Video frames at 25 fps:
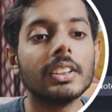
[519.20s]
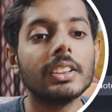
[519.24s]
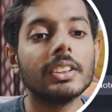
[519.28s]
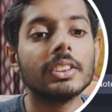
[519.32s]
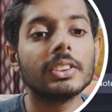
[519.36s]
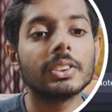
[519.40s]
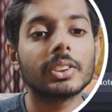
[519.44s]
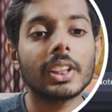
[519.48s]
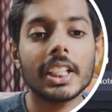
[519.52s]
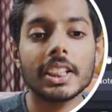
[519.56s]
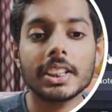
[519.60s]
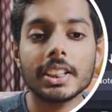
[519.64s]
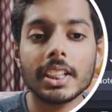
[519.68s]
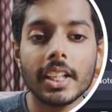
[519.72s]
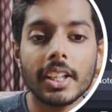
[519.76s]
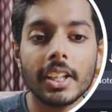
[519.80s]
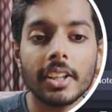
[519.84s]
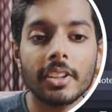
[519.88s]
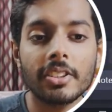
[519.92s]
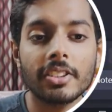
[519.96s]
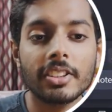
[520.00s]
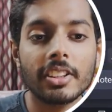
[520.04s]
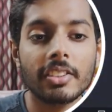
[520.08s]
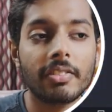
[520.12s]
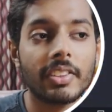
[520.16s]
So I started
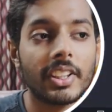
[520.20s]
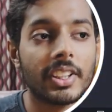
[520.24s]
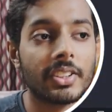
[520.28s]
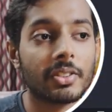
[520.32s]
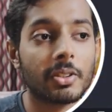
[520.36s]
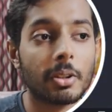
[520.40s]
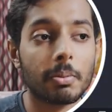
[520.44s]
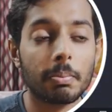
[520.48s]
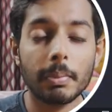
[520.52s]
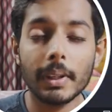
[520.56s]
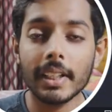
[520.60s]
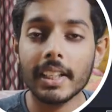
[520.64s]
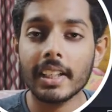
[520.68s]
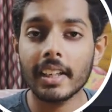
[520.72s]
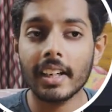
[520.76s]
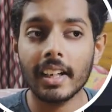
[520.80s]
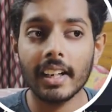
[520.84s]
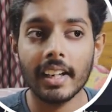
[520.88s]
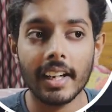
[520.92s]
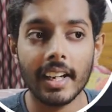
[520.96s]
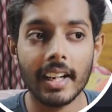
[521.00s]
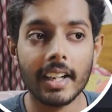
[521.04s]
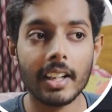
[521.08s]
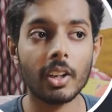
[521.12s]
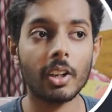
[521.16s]
using VS Code, but
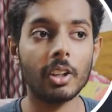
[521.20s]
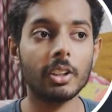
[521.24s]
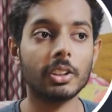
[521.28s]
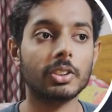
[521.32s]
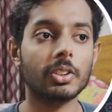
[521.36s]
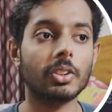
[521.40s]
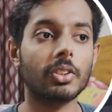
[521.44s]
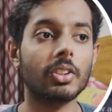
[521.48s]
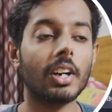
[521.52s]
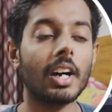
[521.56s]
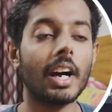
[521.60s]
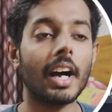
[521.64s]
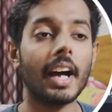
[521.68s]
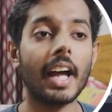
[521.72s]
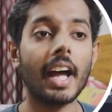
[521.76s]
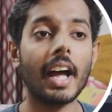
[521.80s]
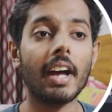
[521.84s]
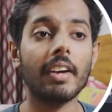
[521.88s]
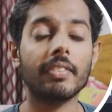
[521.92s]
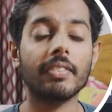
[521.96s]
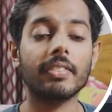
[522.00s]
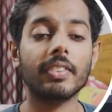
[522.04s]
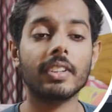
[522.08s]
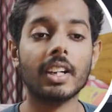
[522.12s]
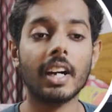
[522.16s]
here also I have
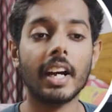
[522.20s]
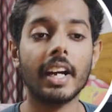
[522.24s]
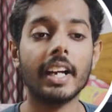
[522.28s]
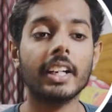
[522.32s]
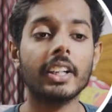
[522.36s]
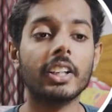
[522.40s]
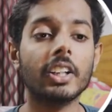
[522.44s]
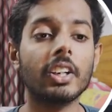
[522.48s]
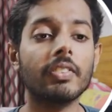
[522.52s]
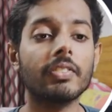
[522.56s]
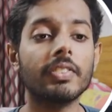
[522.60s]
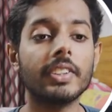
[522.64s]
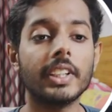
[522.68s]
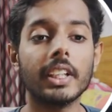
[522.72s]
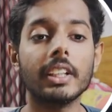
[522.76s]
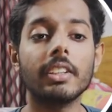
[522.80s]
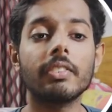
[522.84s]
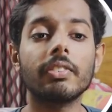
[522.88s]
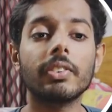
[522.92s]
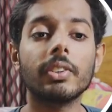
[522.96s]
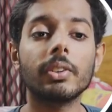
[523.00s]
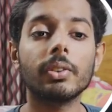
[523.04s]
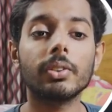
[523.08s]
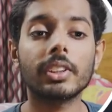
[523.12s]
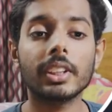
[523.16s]
kind of done
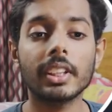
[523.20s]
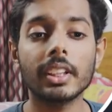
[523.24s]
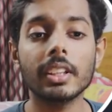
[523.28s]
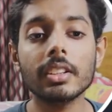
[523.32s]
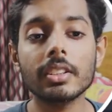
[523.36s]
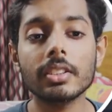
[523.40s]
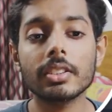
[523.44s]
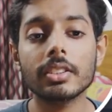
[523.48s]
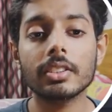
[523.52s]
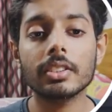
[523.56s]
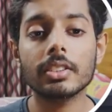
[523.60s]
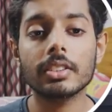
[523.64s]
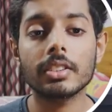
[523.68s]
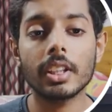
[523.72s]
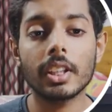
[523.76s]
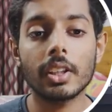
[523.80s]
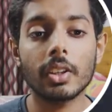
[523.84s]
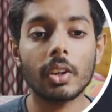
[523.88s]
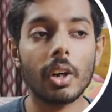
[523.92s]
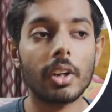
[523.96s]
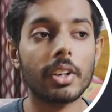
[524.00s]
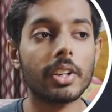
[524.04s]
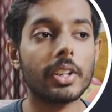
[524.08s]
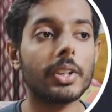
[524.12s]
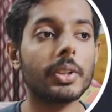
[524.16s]
few things in
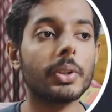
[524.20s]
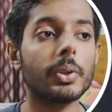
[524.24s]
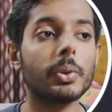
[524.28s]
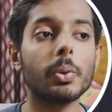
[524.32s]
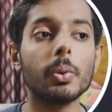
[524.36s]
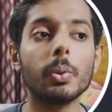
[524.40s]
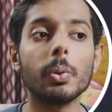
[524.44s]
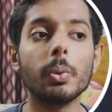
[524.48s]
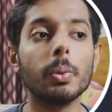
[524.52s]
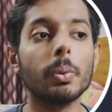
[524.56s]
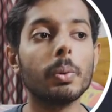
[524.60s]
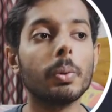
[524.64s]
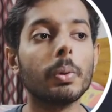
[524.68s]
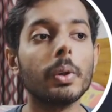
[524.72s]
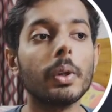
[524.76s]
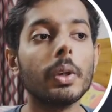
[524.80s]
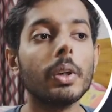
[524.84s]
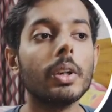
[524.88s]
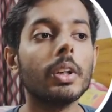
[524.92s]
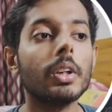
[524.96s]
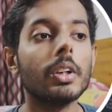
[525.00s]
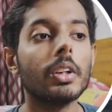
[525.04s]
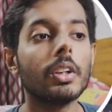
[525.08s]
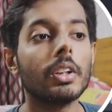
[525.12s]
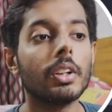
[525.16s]
order to
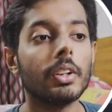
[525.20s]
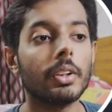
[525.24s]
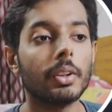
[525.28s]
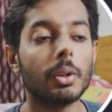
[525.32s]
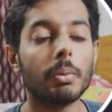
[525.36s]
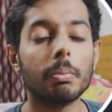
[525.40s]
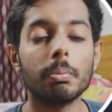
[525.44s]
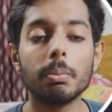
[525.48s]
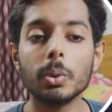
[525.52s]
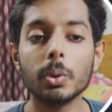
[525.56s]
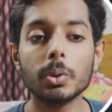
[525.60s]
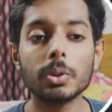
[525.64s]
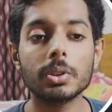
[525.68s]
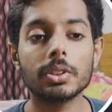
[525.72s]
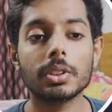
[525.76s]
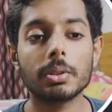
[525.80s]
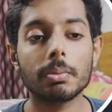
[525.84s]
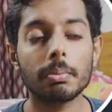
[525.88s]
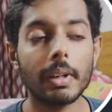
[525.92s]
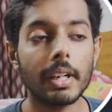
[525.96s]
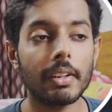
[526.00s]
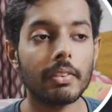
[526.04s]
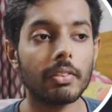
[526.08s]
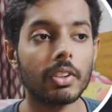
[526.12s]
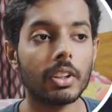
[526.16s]
boost
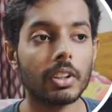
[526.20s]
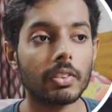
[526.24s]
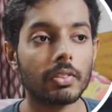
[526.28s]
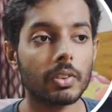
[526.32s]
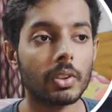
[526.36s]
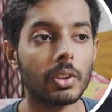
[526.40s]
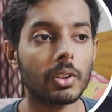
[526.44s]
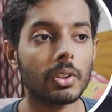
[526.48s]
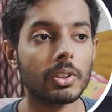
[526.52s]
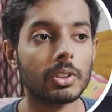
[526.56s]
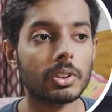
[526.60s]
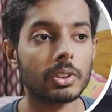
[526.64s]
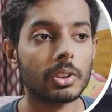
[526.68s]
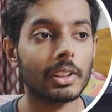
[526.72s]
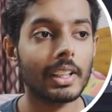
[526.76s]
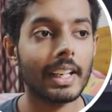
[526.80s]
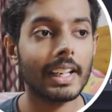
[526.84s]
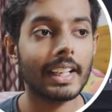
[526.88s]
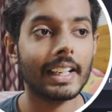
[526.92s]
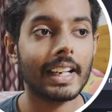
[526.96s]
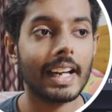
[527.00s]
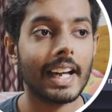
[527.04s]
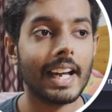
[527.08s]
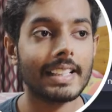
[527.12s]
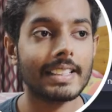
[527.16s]
my workflow. So
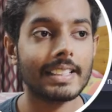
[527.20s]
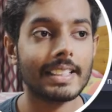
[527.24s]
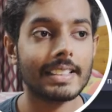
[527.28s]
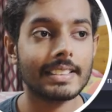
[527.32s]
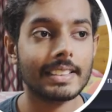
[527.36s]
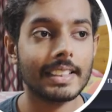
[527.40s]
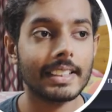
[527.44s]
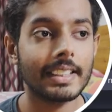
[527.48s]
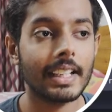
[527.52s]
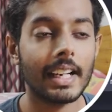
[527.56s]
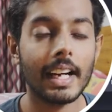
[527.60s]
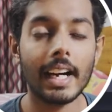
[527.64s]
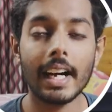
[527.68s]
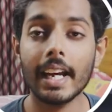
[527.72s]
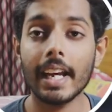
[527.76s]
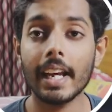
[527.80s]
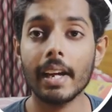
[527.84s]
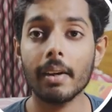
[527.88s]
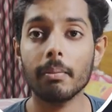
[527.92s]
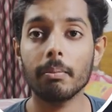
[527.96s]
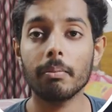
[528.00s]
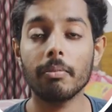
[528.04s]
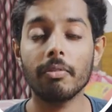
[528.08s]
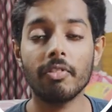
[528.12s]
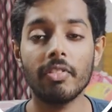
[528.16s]
like as I said, I
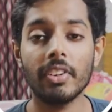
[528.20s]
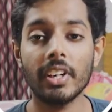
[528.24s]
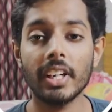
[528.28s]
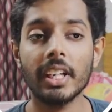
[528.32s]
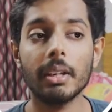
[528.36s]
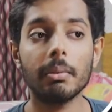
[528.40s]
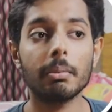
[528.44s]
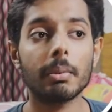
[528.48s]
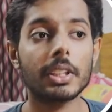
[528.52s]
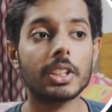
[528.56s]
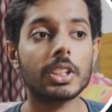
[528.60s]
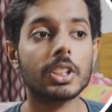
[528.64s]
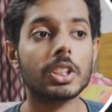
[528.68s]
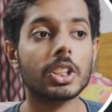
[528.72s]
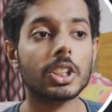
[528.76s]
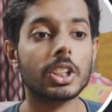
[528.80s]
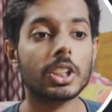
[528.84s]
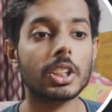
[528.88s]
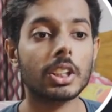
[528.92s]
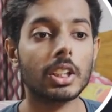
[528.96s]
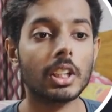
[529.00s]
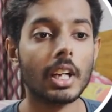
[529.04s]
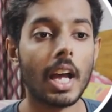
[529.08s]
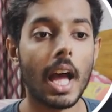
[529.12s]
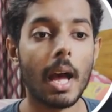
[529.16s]
am very
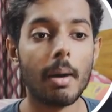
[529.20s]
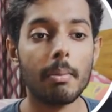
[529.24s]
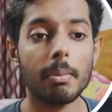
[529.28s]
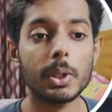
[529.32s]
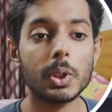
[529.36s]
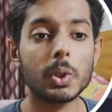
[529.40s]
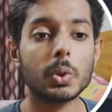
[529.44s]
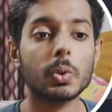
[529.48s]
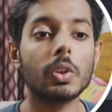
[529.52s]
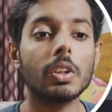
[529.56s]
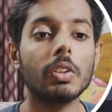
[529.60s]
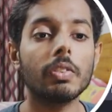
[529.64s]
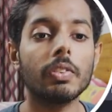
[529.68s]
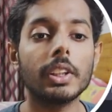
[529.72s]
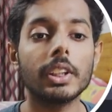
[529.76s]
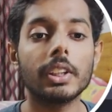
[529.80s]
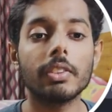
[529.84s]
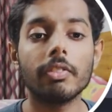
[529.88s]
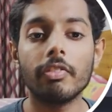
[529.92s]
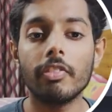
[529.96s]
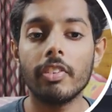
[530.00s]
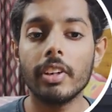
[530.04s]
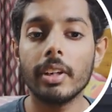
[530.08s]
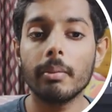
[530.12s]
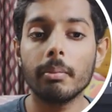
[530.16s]
much habitual with
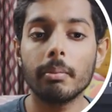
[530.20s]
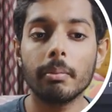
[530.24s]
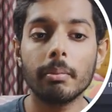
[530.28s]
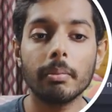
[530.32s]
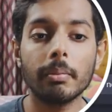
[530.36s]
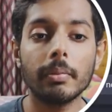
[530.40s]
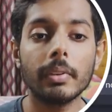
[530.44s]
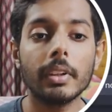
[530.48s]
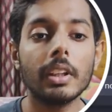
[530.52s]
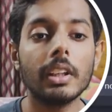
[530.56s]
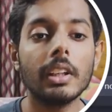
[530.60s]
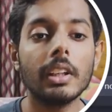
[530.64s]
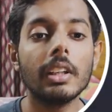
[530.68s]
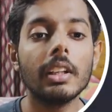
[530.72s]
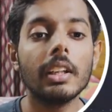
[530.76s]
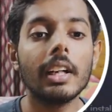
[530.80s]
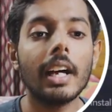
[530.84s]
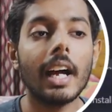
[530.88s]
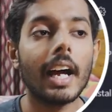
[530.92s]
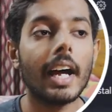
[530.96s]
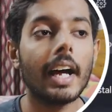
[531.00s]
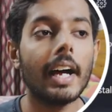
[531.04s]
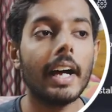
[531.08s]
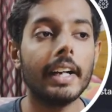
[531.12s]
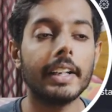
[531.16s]
Vim
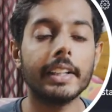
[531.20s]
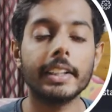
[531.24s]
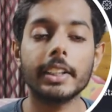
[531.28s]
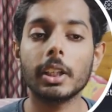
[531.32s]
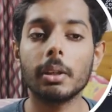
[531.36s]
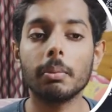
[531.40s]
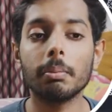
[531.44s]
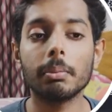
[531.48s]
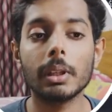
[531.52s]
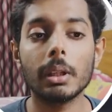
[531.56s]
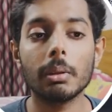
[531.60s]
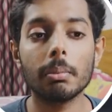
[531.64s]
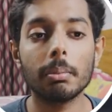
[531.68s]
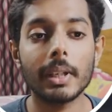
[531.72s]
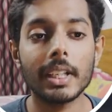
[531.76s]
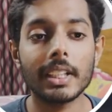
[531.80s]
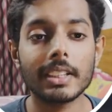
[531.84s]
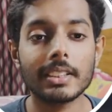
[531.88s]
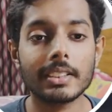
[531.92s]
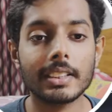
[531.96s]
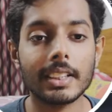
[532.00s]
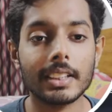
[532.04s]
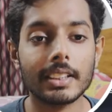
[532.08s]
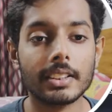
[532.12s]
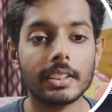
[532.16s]
and terminal
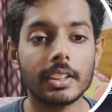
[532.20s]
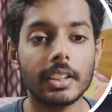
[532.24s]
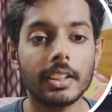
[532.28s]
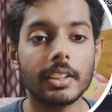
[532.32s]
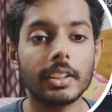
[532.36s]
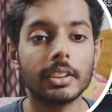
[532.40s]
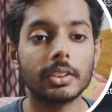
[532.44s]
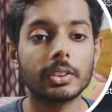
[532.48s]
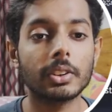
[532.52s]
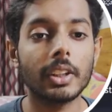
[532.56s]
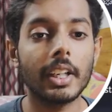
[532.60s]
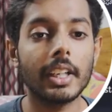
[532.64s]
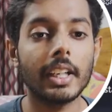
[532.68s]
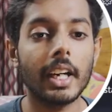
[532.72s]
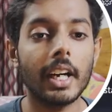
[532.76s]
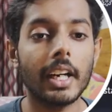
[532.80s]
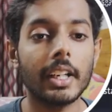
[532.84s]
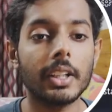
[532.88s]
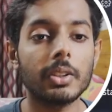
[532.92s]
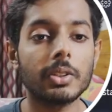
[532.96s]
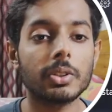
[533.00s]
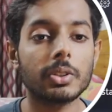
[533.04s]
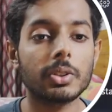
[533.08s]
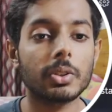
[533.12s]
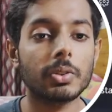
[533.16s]
based text editor. So I
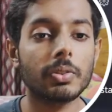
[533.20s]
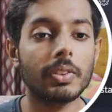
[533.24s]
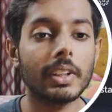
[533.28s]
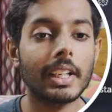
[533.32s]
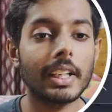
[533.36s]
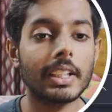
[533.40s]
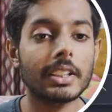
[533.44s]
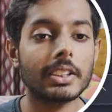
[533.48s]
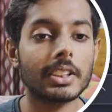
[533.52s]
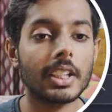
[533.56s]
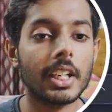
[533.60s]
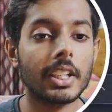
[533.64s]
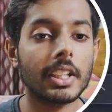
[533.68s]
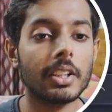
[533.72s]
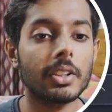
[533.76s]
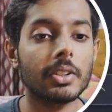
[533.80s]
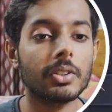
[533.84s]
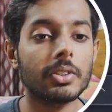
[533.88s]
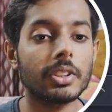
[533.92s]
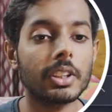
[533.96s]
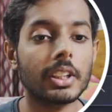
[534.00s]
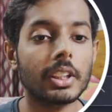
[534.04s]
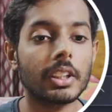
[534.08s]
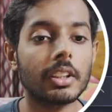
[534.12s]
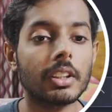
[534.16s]
used to, when I started
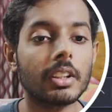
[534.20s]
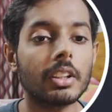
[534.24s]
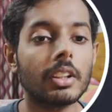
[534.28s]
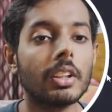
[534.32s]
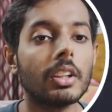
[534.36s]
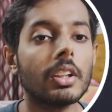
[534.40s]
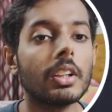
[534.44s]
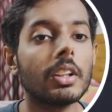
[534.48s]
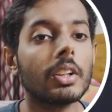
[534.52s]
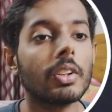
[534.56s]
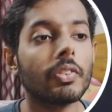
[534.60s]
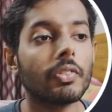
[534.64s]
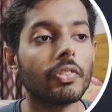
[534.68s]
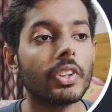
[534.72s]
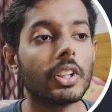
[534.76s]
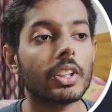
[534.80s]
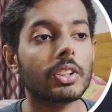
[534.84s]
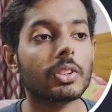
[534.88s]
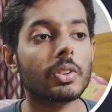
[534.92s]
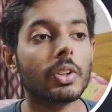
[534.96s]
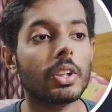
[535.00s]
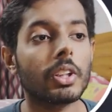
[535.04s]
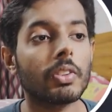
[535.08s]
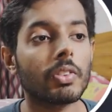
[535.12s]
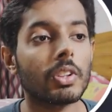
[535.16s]
using VS
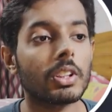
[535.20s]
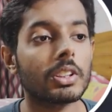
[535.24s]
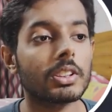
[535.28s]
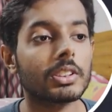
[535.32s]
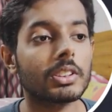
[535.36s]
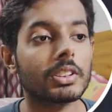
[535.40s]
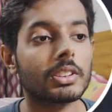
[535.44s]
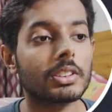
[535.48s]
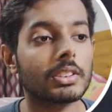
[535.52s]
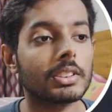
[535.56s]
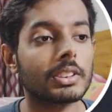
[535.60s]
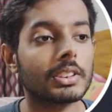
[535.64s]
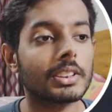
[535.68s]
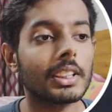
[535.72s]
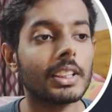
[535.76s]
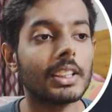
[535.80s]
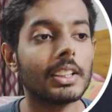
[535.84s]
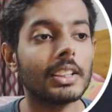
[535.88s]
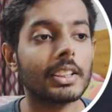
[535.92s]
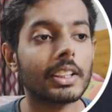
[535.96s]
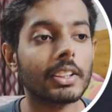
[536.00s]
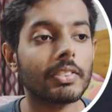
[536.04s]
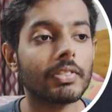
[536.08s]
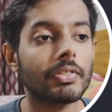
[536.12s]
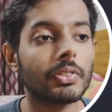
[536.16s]
Code, it was still
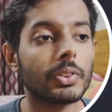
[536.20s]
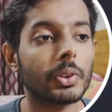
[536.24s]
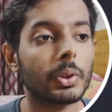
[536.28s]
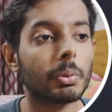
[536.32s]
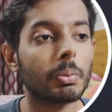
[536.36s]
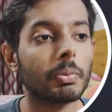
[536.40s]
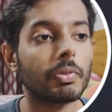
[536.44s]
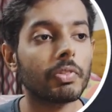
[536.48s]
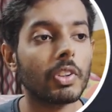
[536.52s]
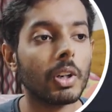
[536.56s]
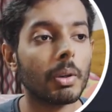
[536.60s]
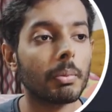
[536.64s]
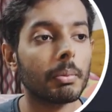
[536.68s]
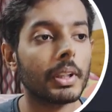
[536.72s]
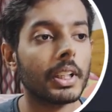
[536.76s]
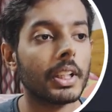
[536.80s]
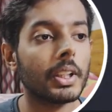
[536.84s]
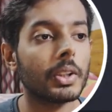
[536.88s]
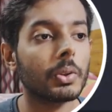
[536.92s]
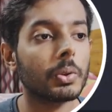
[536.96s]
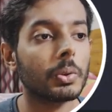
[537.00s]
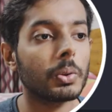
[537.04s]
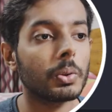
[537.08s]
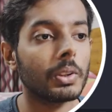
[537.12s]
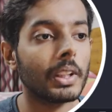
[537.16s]
tough for me
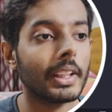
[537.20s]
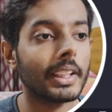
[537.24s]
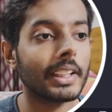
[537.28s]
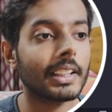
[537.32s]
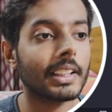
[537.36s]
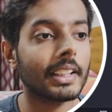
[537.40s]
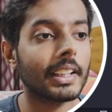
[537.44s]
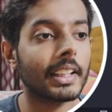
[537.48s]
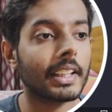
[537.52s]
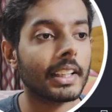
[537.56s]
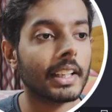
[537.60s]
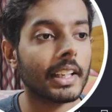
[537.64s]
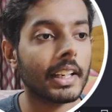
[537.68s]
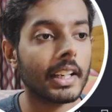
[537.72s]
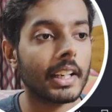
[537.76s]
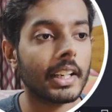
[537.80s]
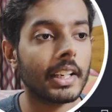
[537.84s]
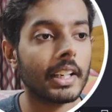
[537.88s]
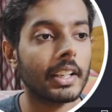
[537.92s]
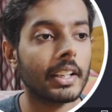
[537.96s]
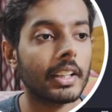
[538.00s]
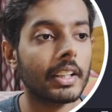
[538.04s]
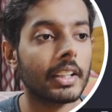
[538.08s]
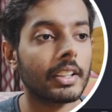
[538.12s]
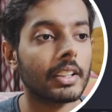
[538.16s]
to like click
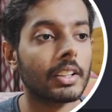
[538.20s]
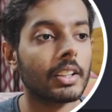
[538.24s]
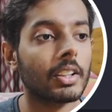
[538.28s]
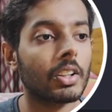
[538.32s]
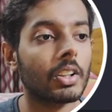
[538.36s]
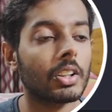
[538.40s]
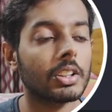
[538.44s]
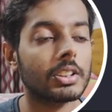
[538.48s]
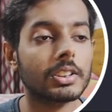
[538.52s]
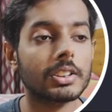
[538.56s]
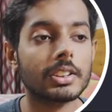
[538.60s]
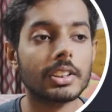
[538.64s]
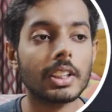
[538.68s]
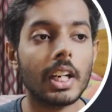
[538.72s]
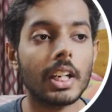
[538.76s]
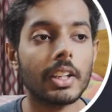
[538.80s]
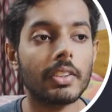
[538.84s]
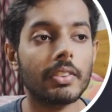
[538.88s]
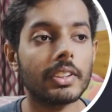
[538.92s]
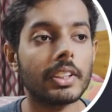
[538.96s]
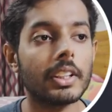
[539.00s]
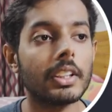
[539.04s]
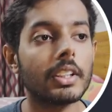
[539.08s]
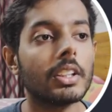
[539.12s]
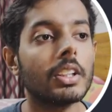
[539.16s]
here or start
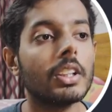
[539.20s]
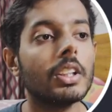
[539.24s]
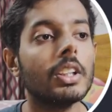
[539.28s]
with it.